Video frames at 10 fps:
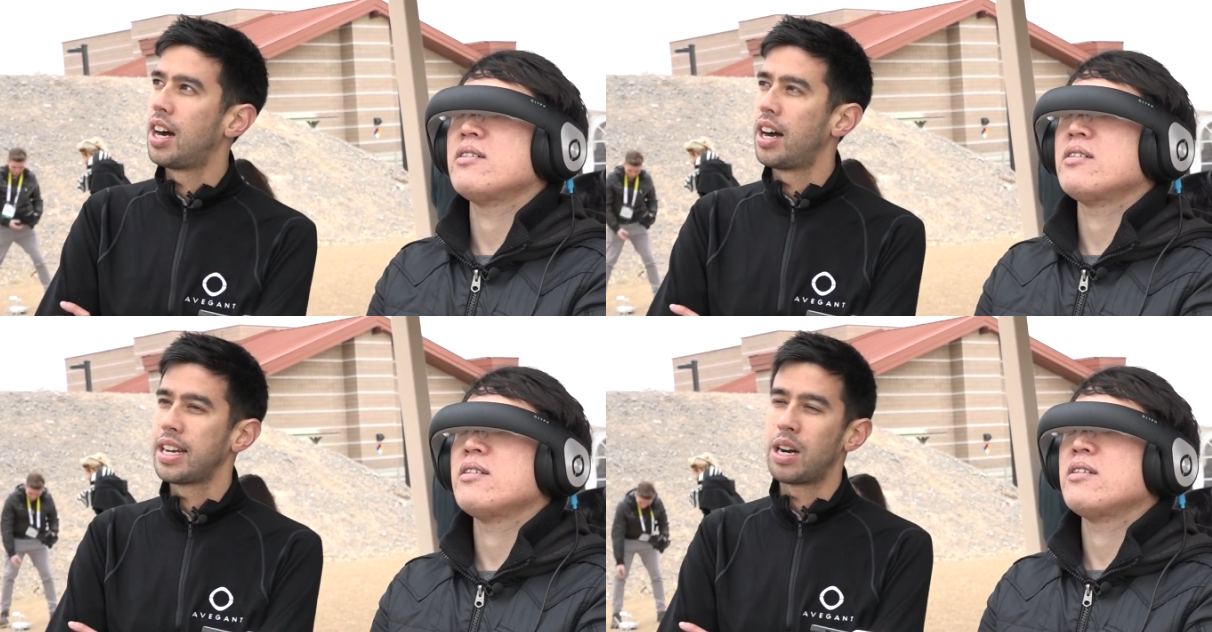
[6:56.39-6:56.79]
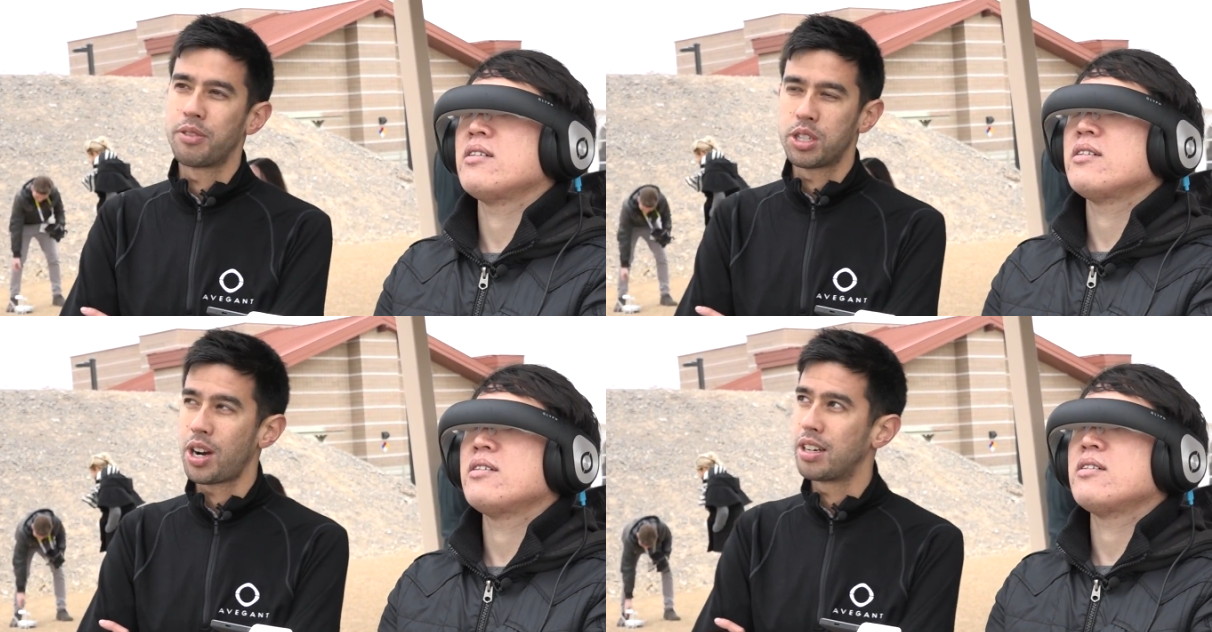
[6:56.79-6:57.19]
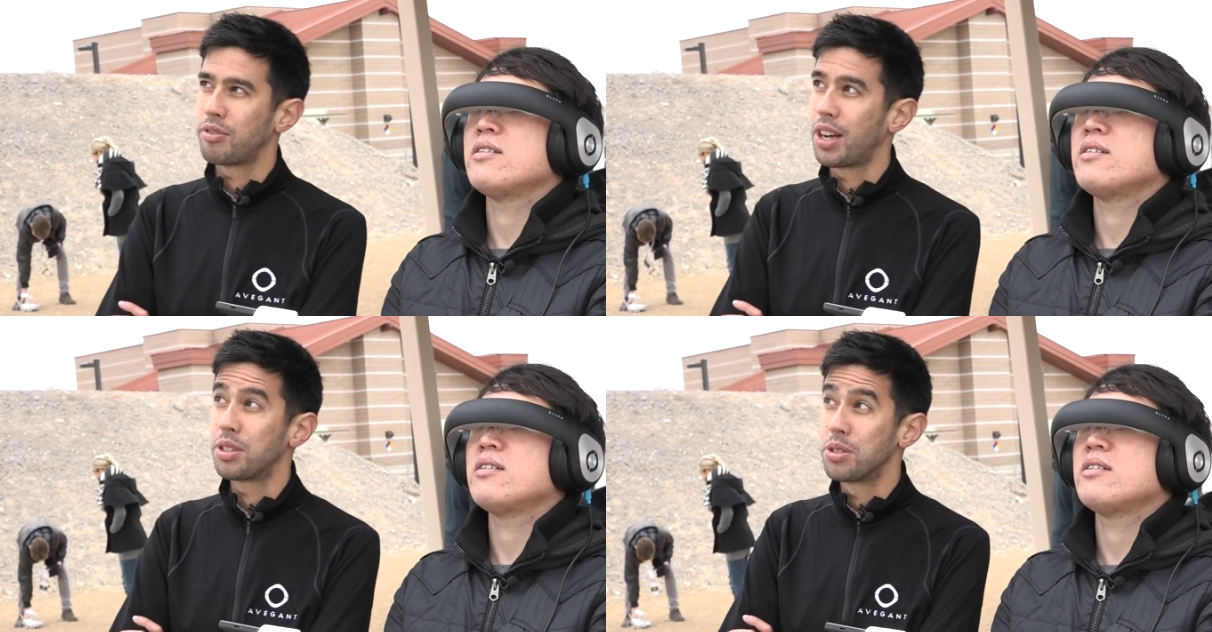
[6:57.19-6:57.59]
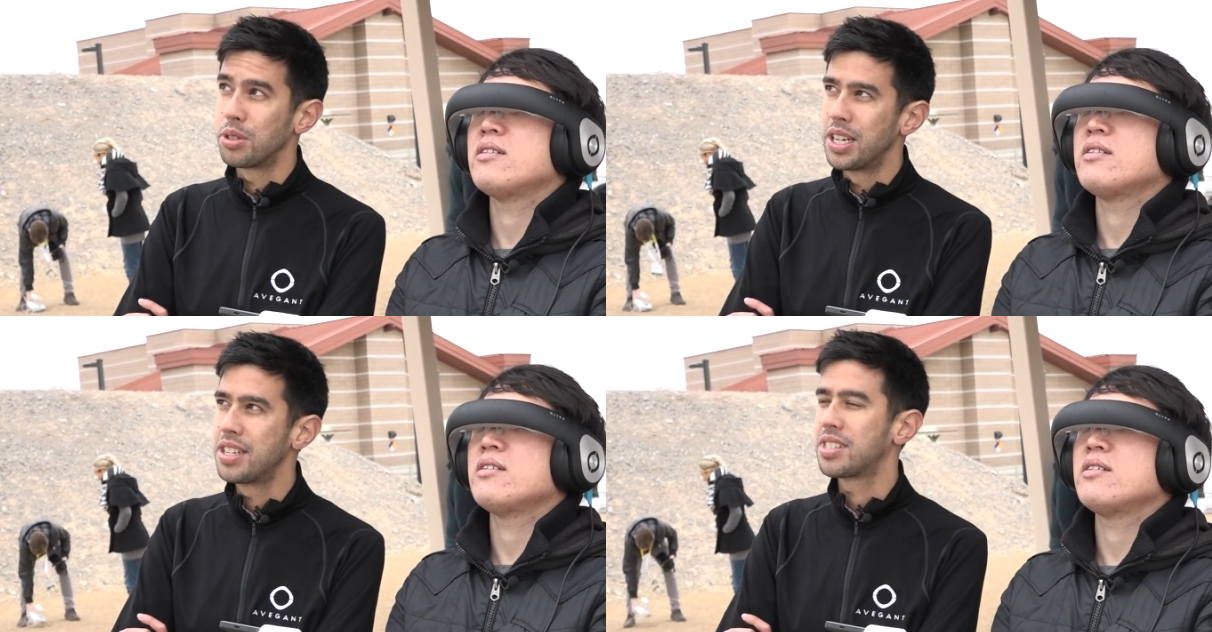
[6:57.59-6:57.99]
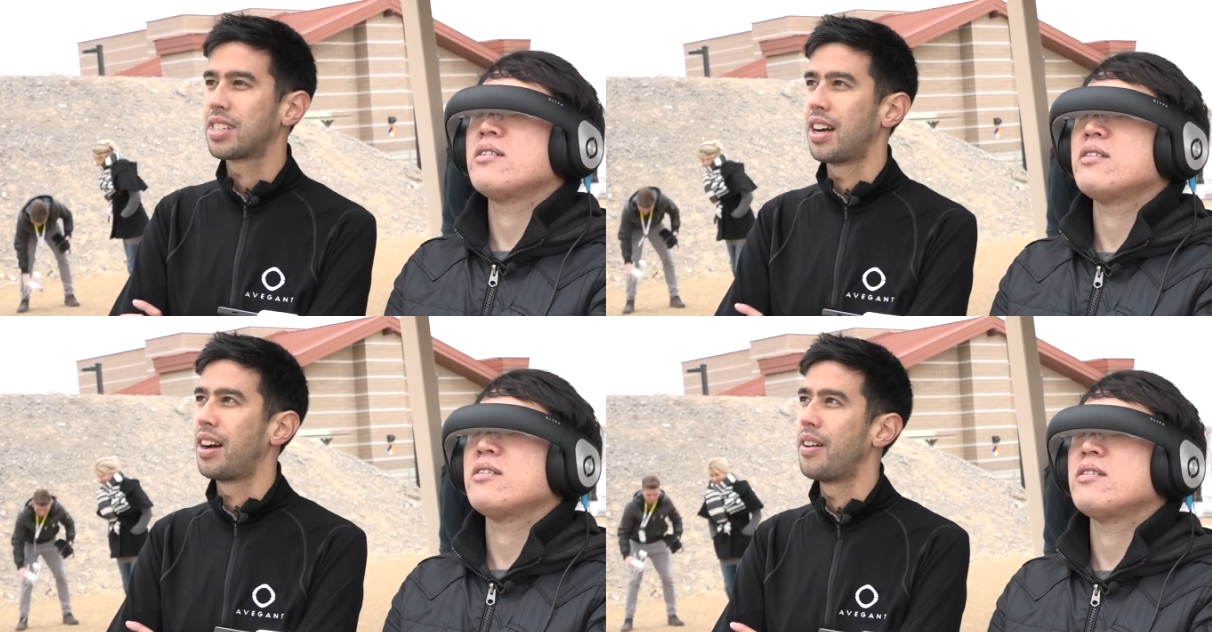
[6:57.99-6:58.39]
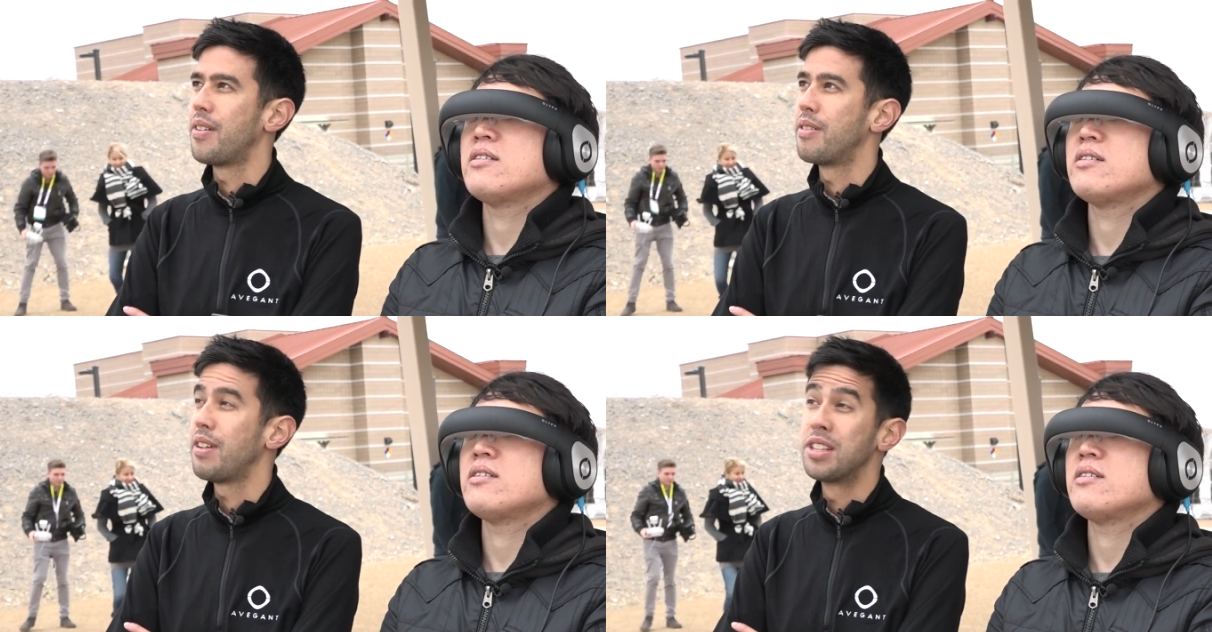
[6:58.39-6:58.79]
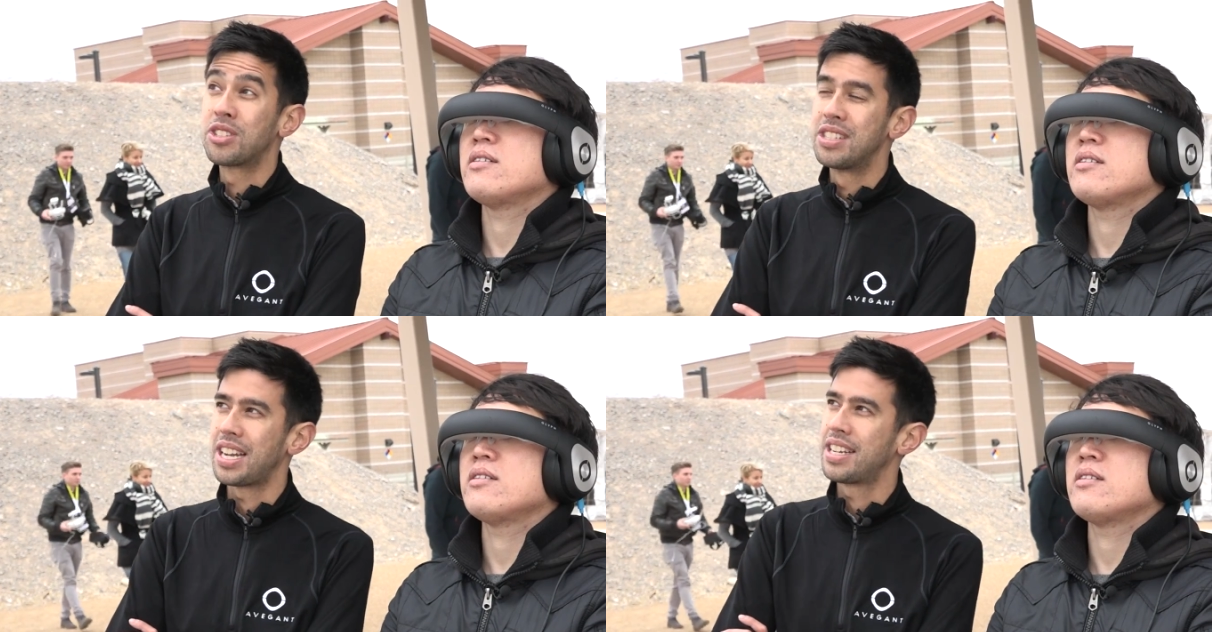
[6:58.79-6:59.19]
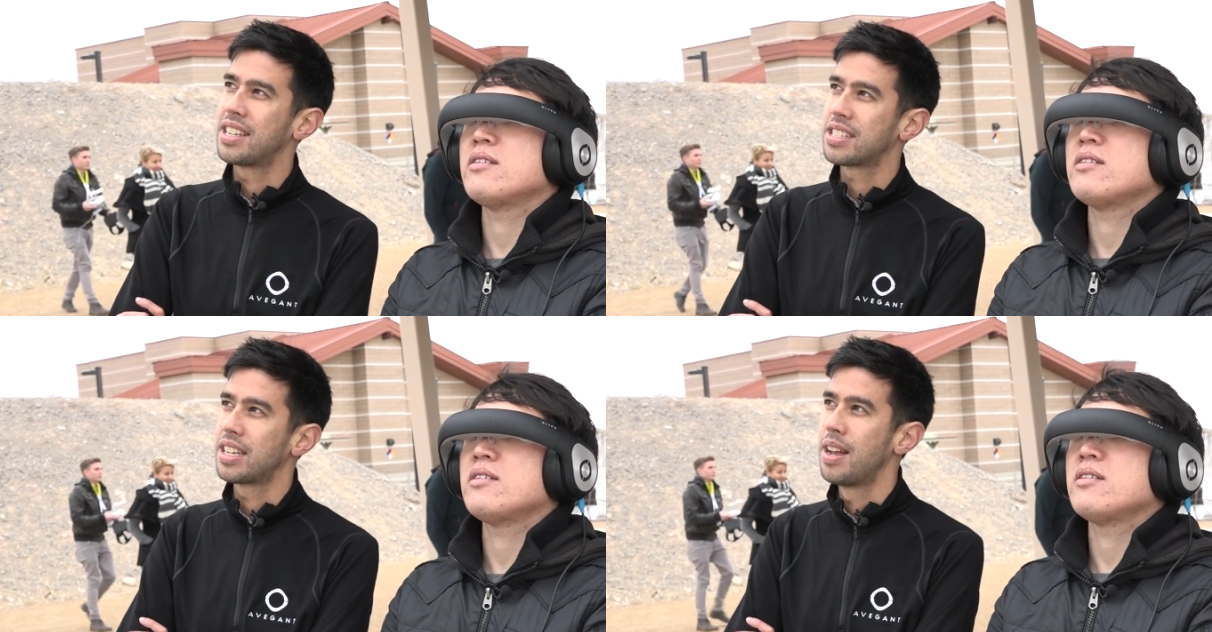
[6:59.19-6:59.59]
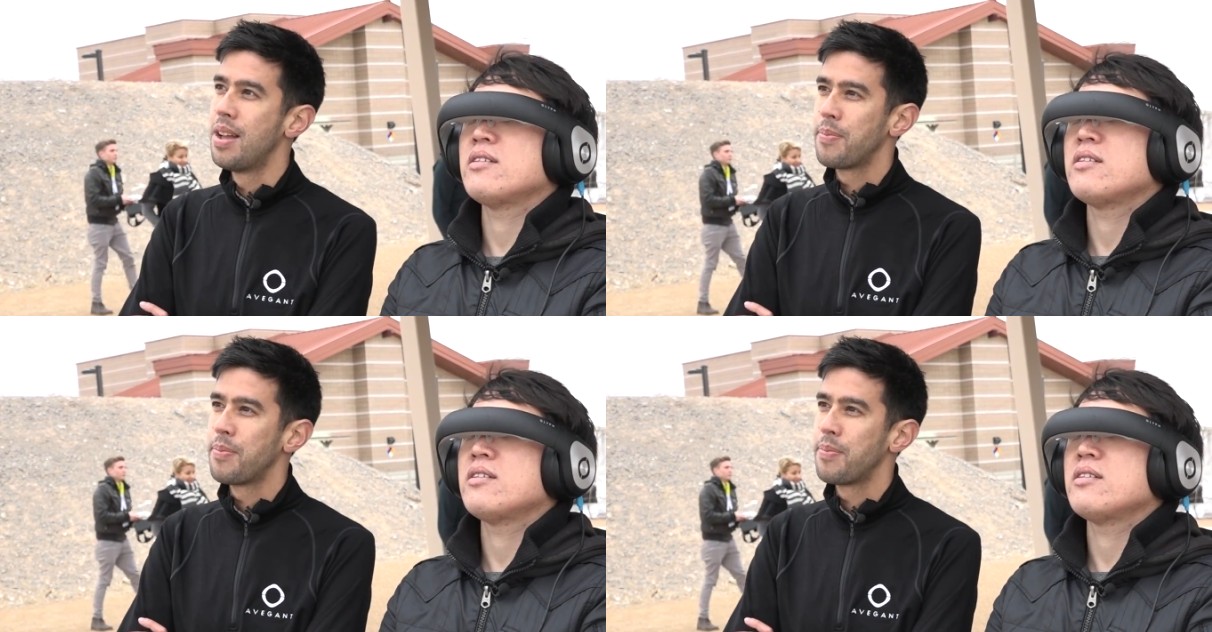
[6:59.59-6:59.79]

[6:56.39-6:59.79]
Speaker 1: Uh, now, if you're trying to fly through trees uh, instantaneously,